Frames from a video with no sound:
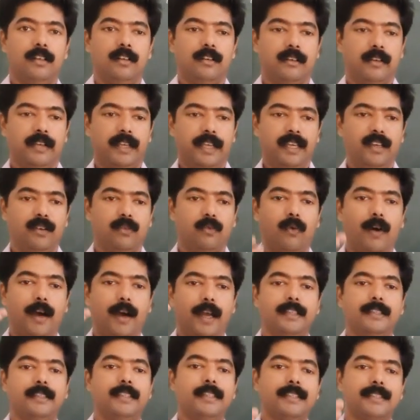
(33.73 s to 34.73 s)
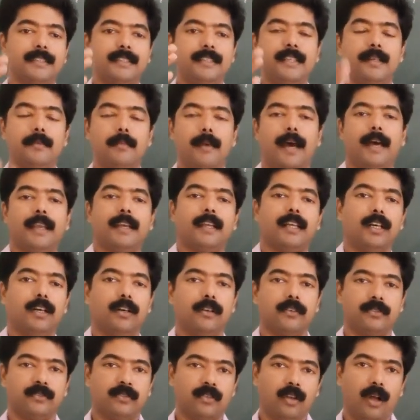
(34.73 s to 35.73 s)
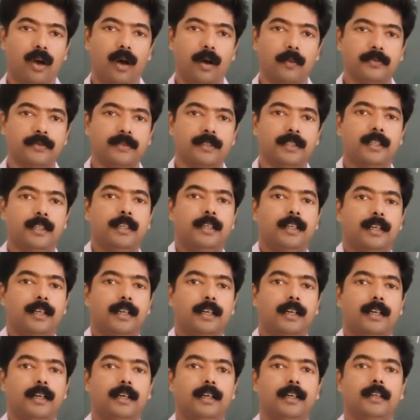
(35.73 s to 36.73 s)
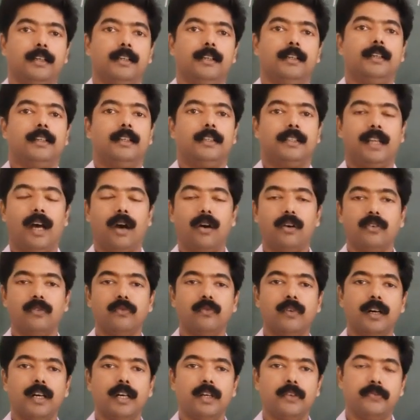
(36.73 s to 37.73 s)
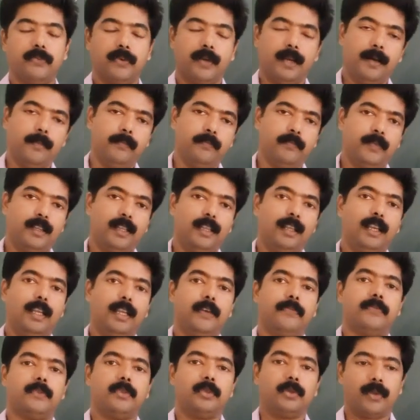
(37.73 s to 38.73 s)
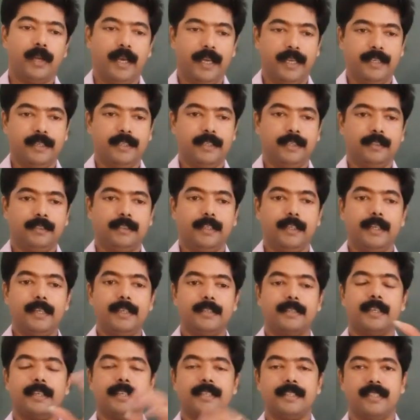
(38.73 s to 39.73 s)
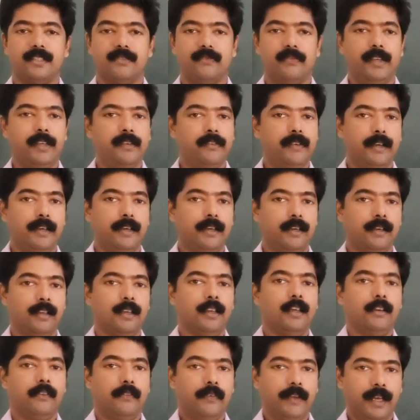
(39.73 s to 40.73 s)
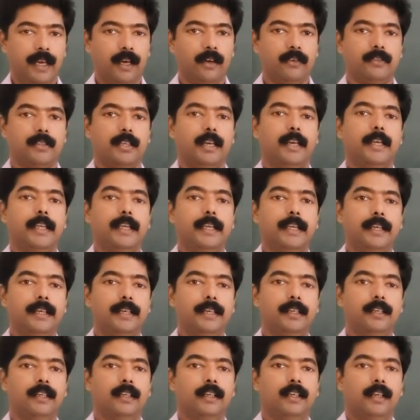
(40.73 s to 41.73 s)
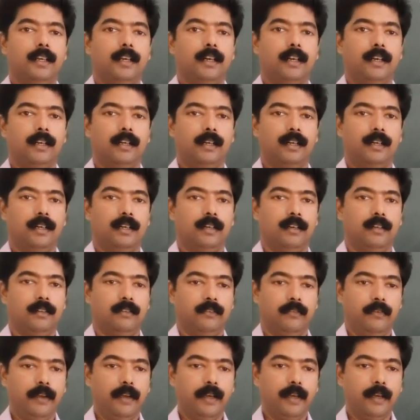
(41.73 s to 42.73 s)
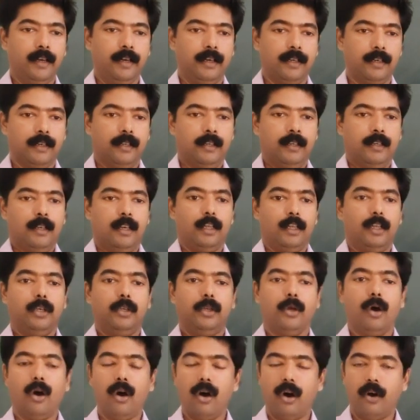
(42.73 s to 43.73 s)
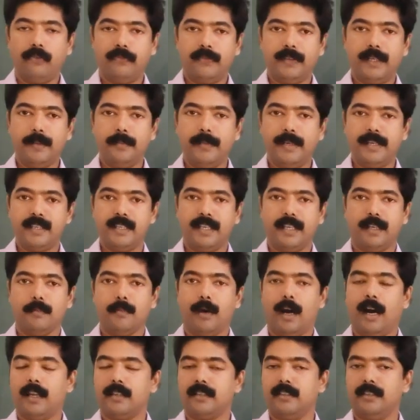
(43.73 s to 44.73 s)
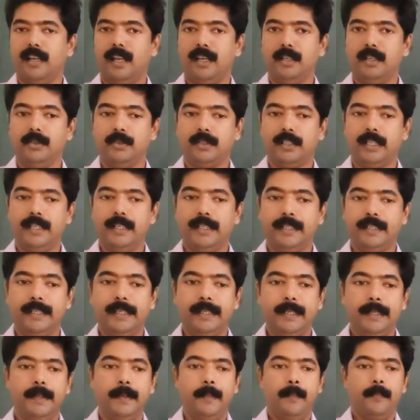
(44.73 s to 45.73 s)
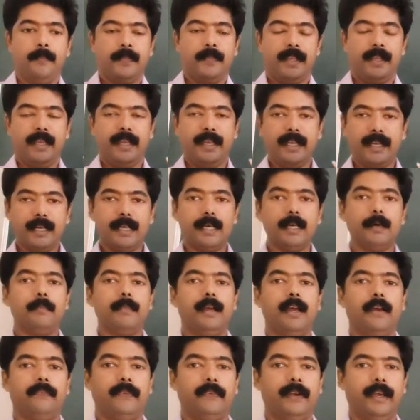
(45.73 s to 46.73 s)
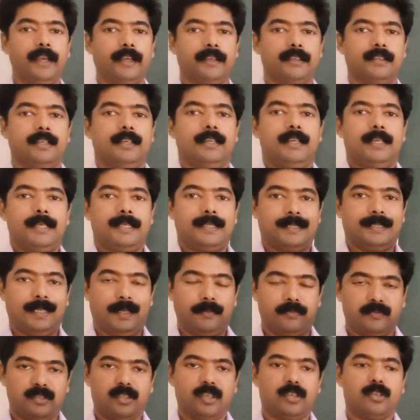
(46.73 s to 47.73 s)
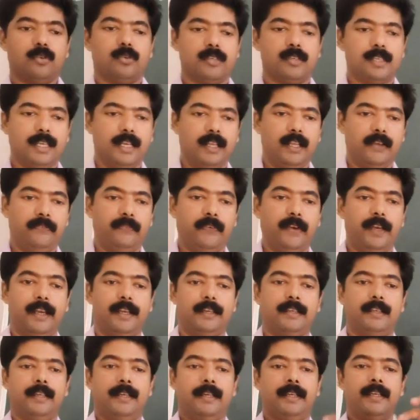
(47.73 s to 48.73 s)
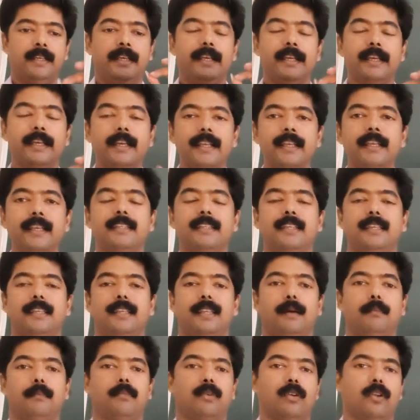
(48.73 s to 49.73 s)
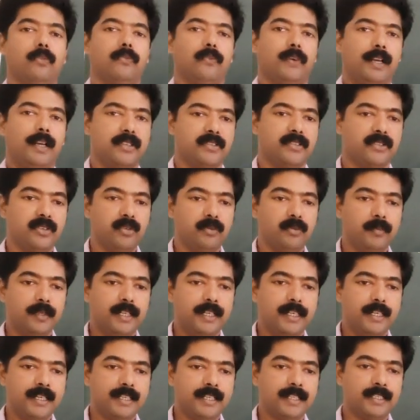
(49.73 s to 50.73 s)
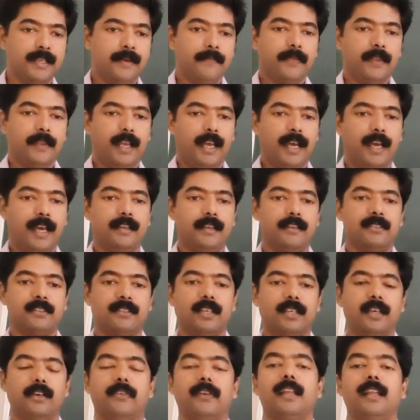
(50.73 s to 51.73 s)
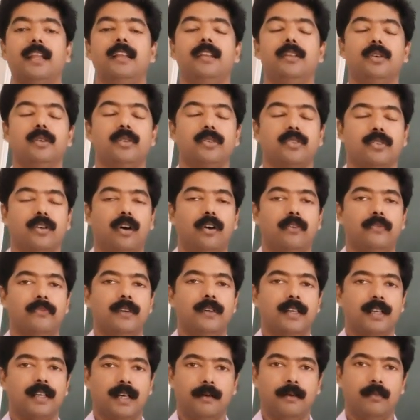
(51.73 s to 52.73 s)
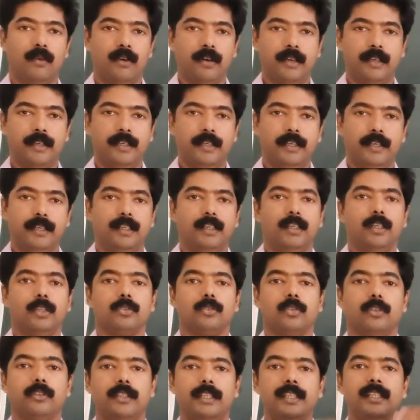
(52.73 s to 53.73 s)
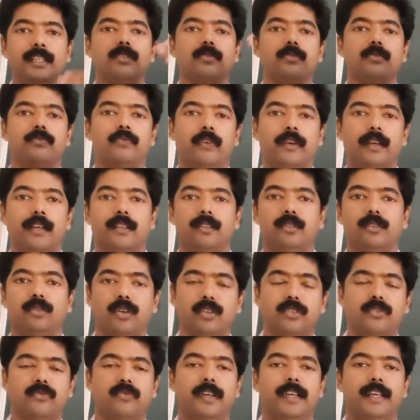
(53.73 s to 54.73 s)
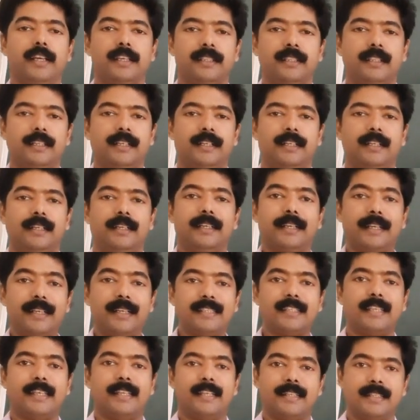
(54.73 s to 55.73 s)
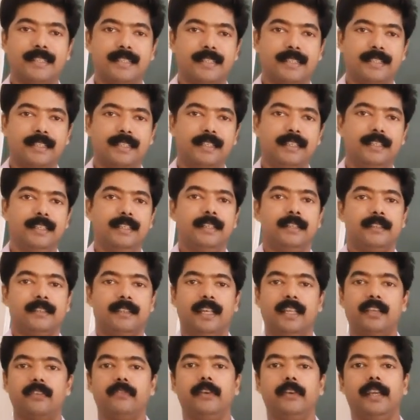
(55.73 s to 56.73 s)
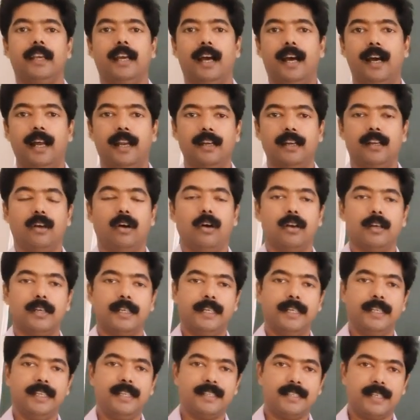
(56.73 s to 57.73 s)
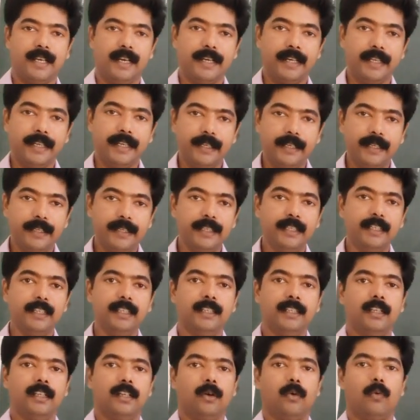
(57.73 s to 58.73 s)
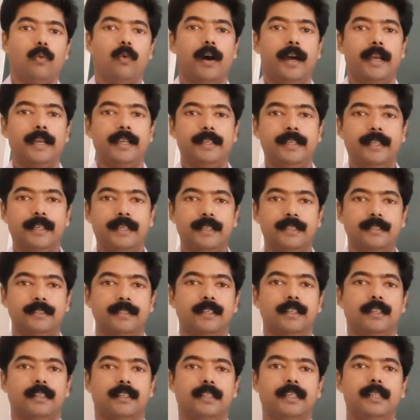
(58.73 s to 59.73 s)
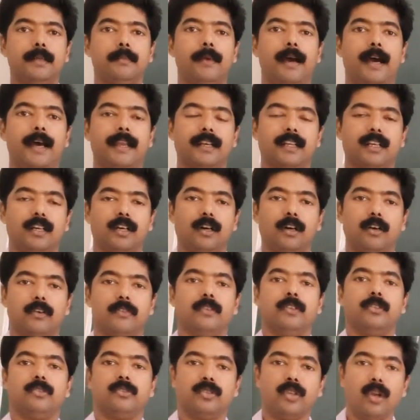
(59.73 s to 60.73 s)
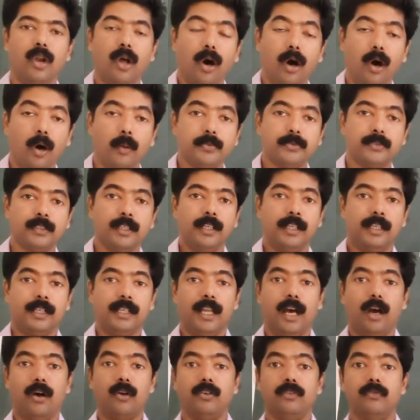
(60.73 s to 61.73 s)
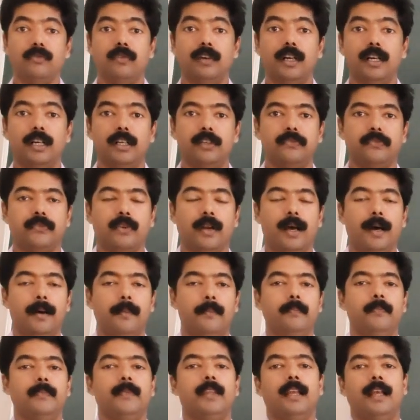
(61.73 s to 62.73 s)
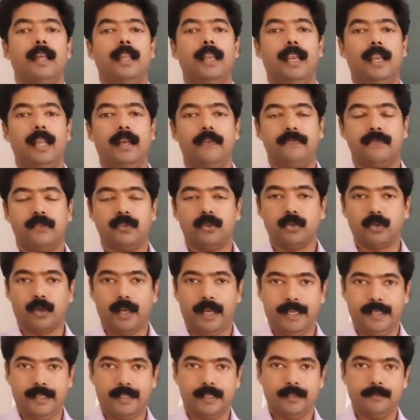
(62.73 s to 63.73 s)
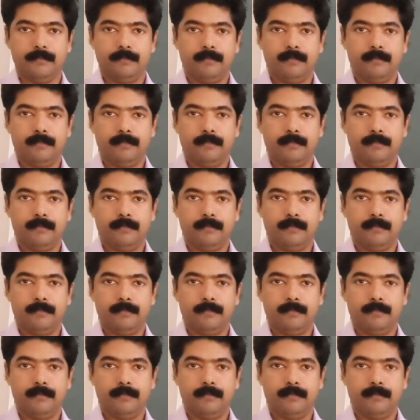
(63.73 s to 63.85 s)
Okay, why this demand curve slopes downward from left to right. The reasons we have studied were law of diminishing marginal utility, income effect, substitution effect, increase in number of consumers, and several use of commodity. So those were the reasons that we had already studied. Why does demand curve slopes downward from left to right?